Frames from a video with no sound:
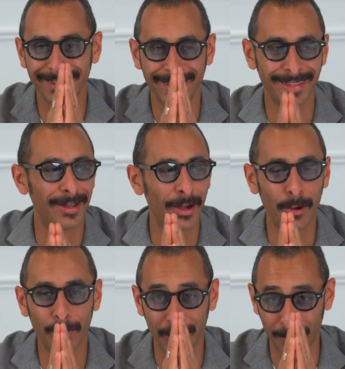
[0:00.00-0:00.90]
I
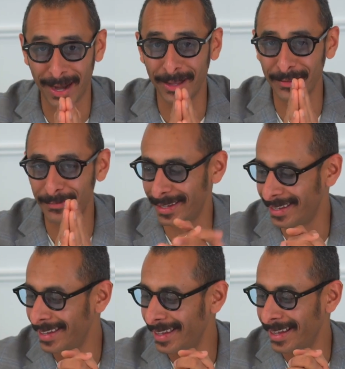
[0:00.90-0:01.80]
hope you're proud of
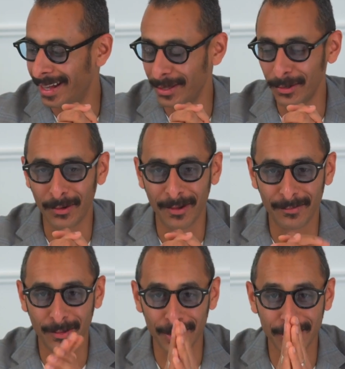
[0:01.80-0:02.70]
me. I know
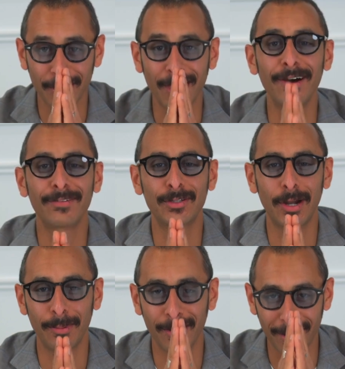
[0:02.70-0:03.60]
I've caused you a lot of
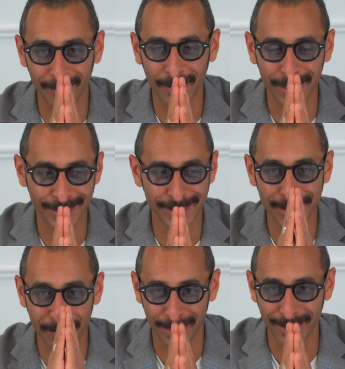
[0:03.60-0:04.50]
trouble, a lot of
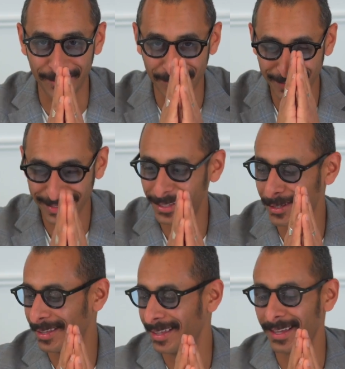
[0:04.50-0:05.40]
losses, but
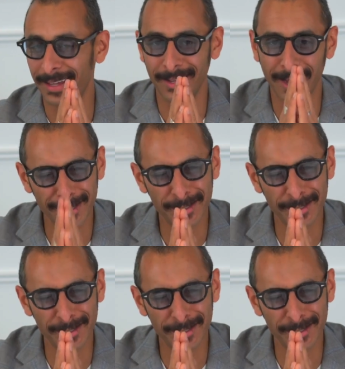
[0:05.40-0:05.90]
I